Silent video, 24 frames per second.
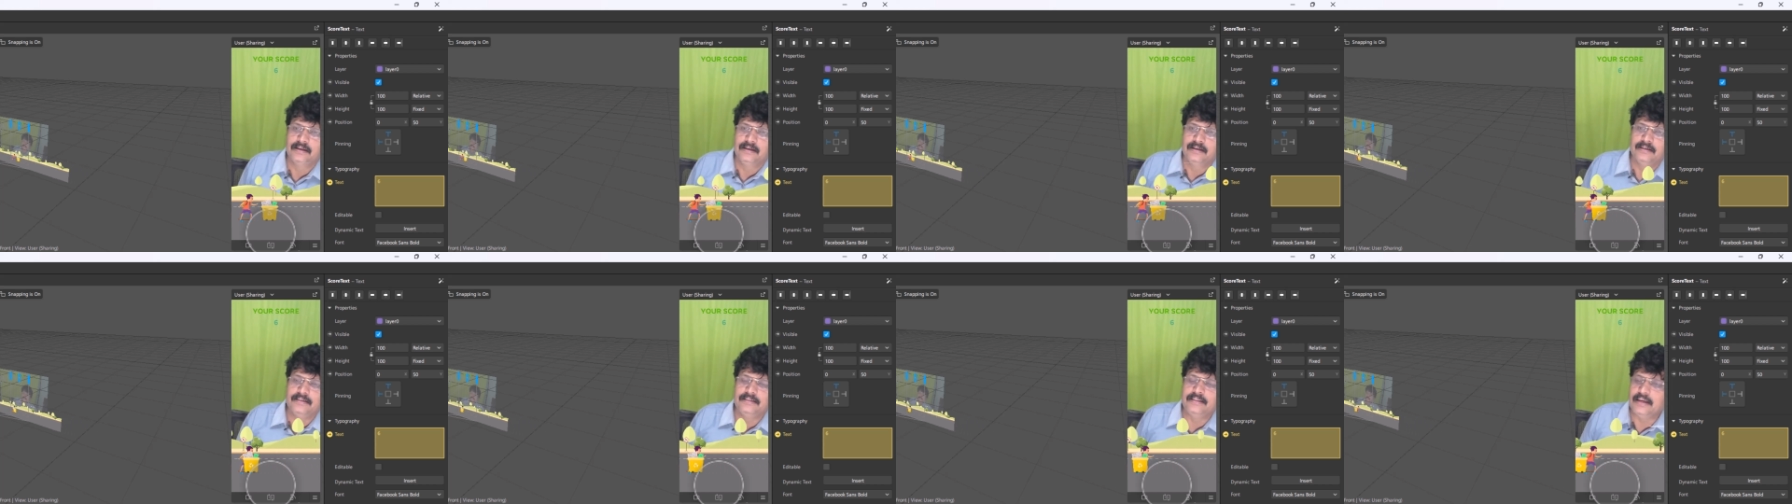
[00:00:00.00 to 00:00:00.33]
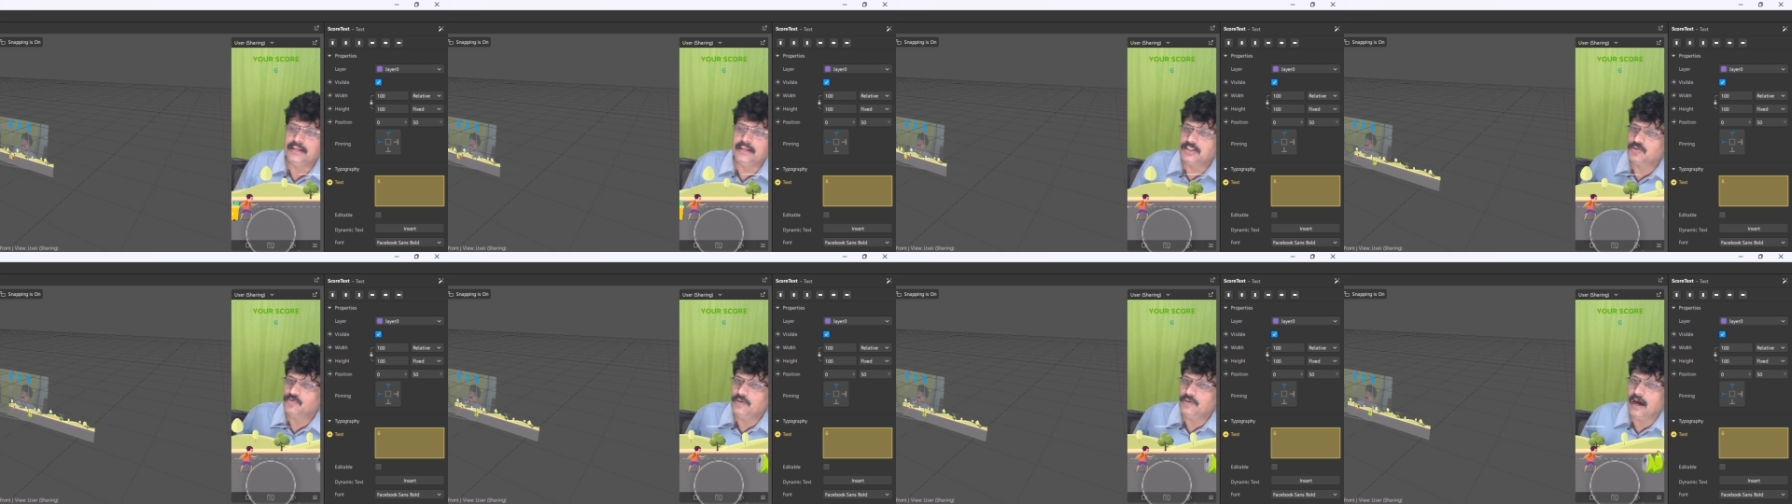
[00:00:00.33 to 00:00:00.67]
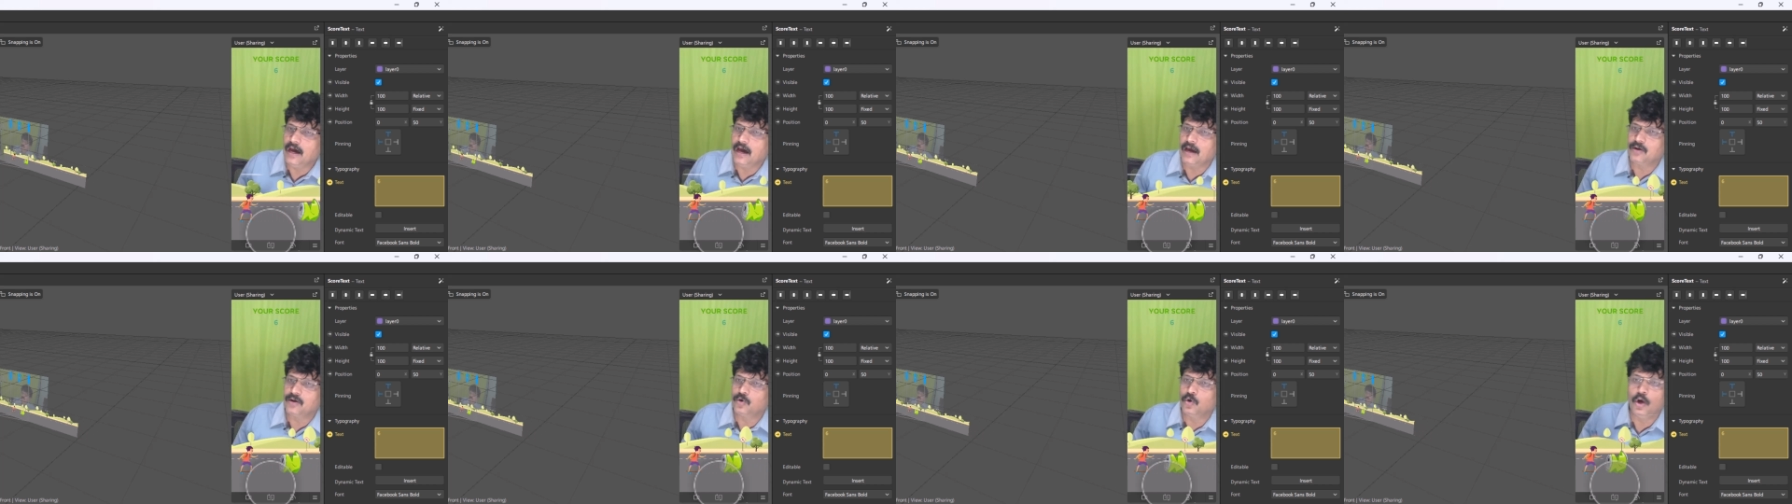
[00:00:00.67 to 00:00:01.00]
This we
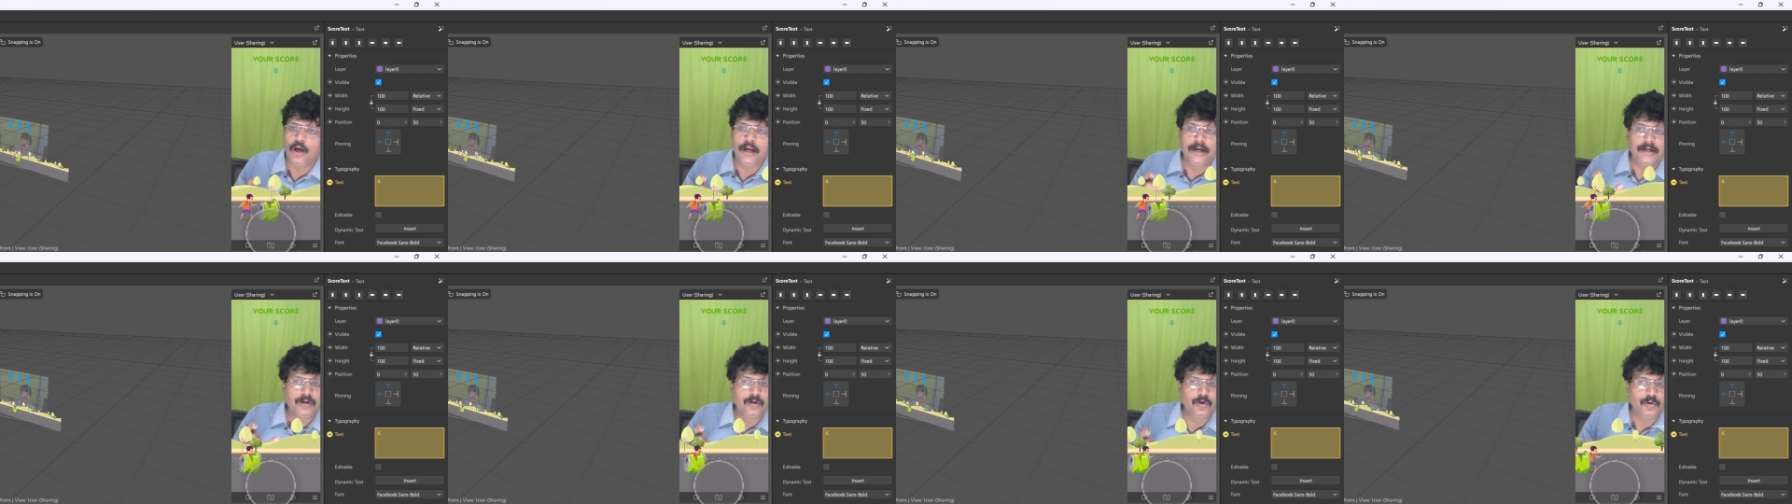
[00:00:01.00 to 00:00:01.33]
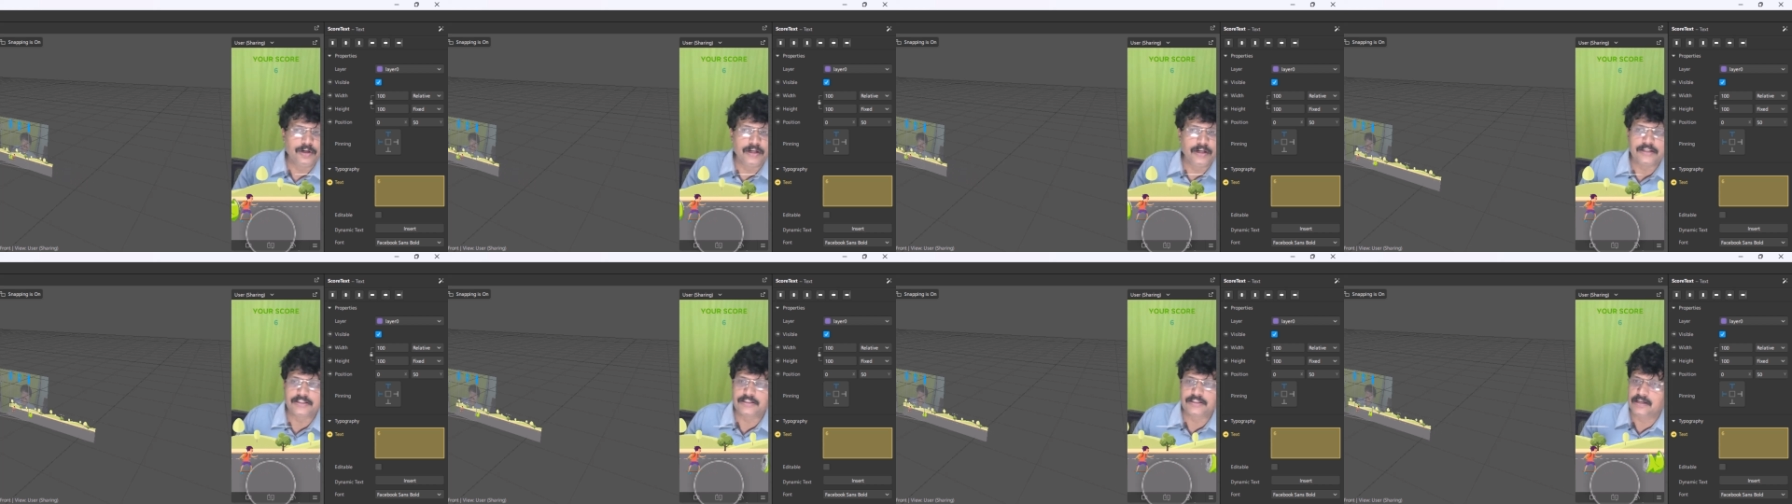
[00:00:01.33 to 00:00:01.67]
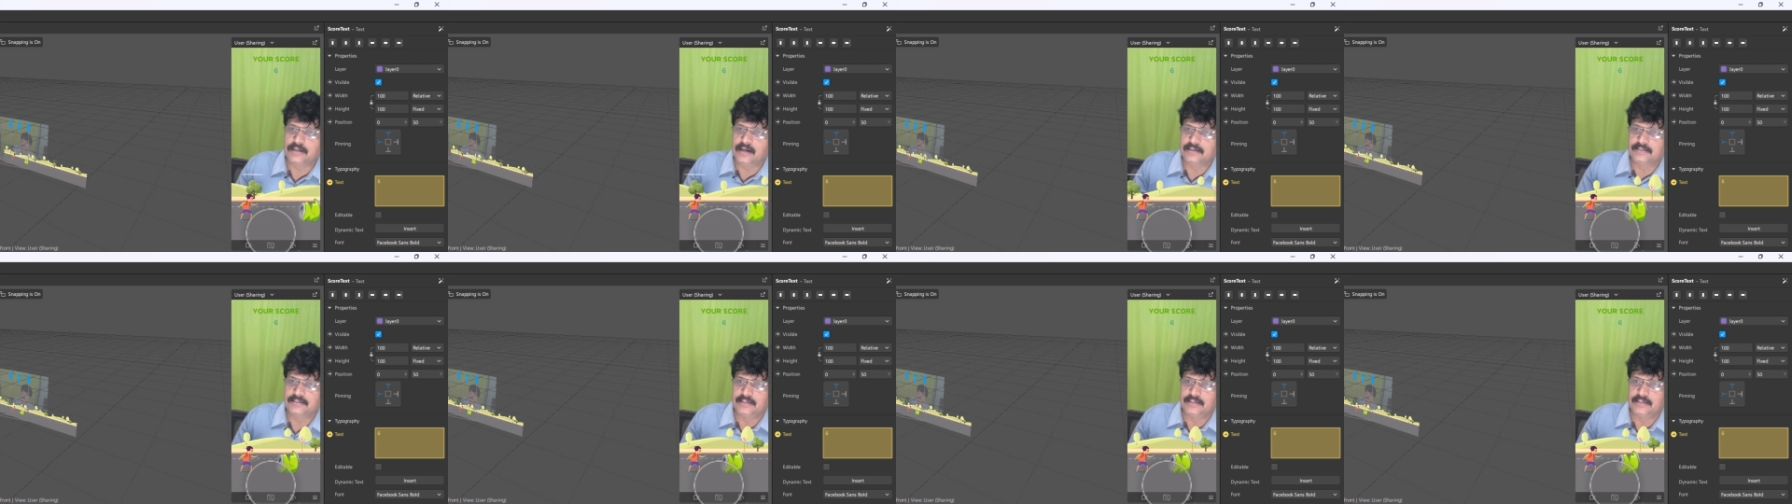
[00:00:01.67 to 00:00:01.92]
are going to discuss